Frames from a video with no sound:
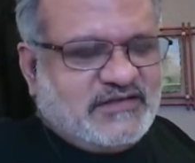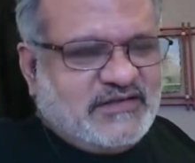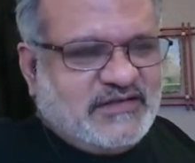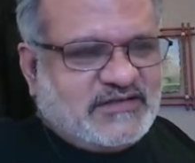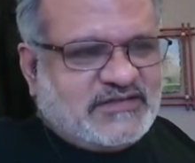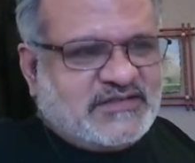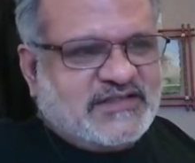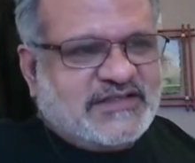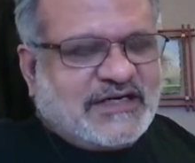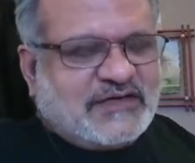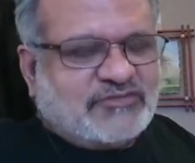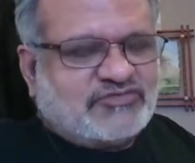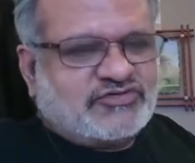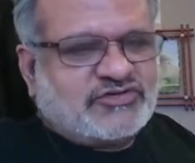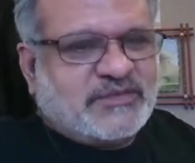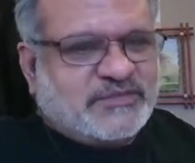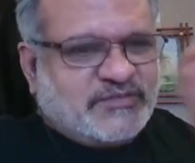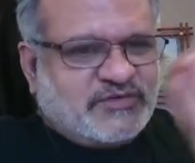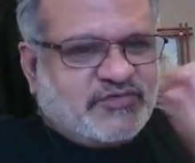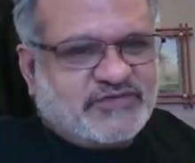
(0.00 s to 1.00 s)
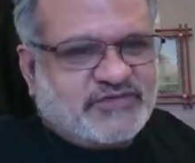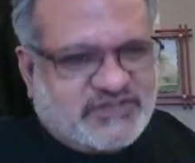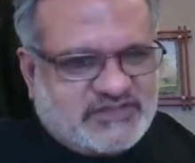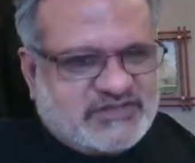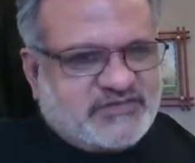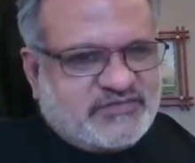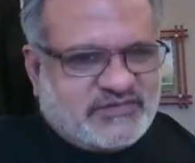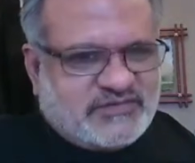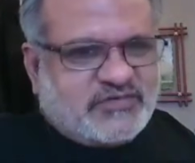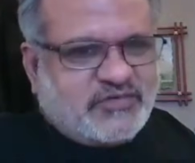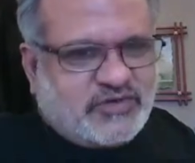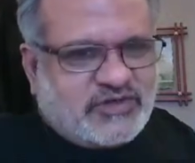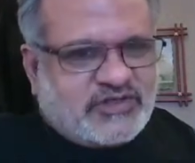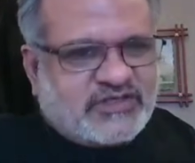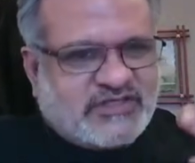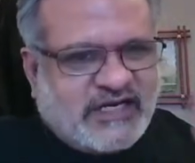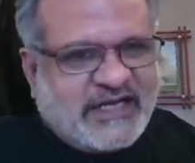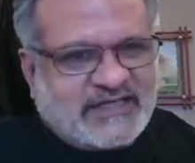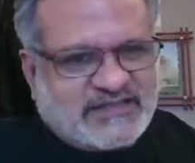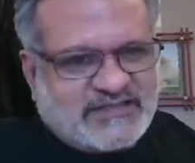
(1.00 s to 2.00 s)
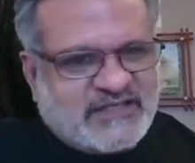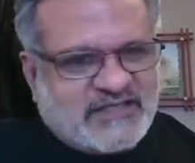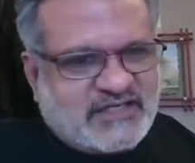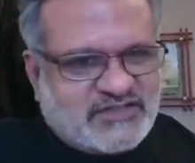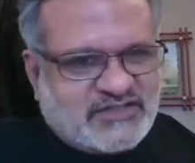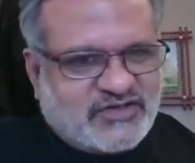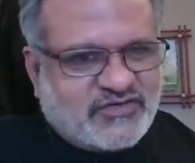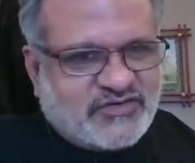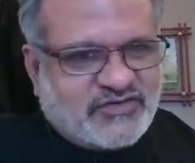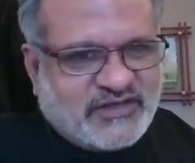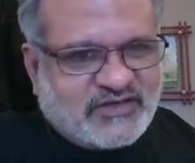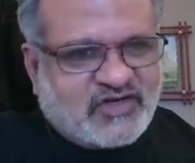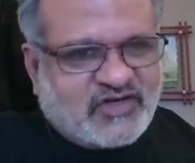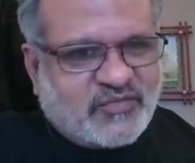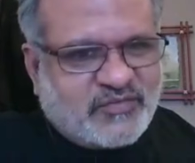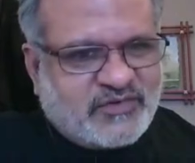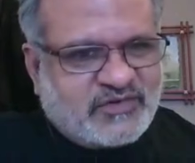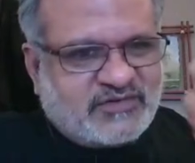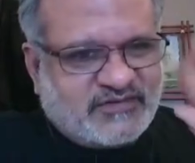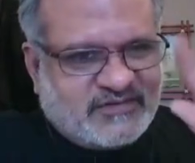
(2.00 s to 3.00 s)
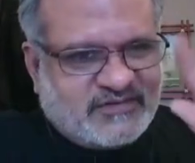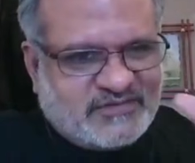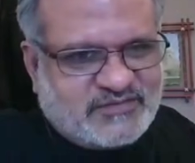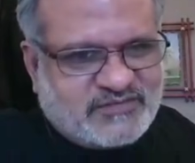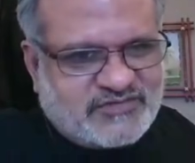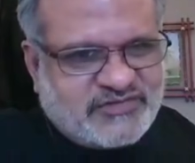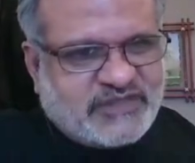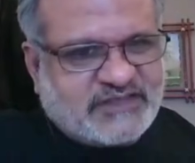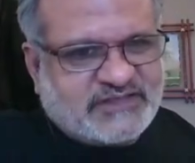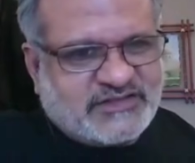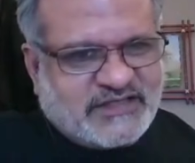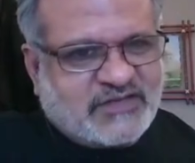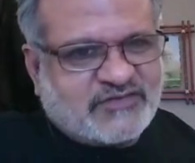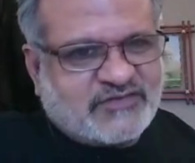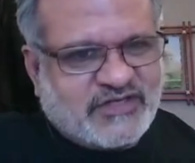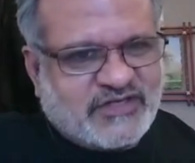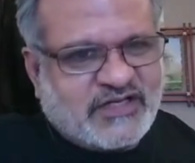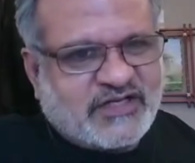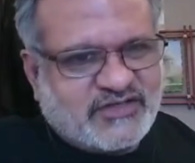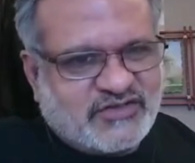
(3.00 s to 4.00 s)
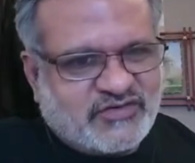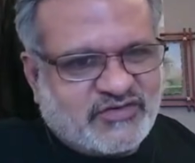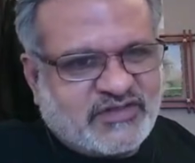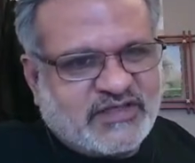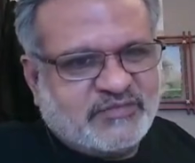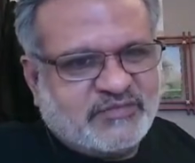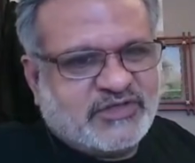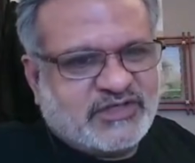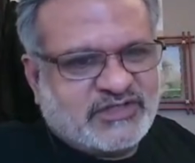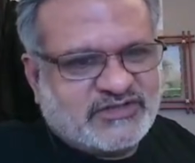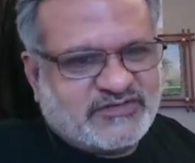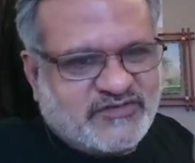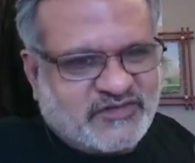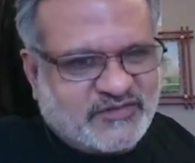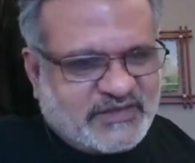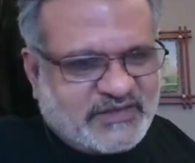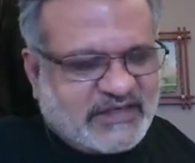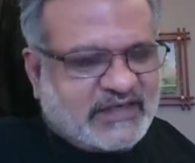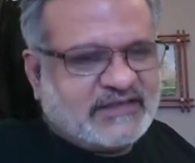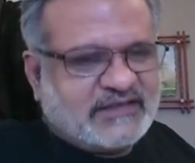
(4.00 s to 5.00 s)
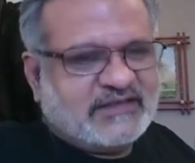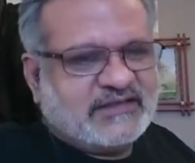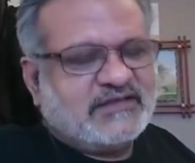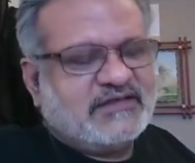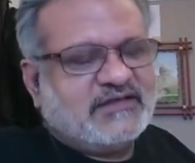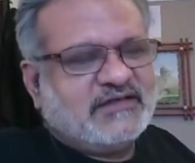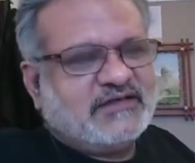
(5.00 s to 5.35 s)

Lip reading: easy outcomes which the words like Silk Road and common trends around Silk Road emerged from that.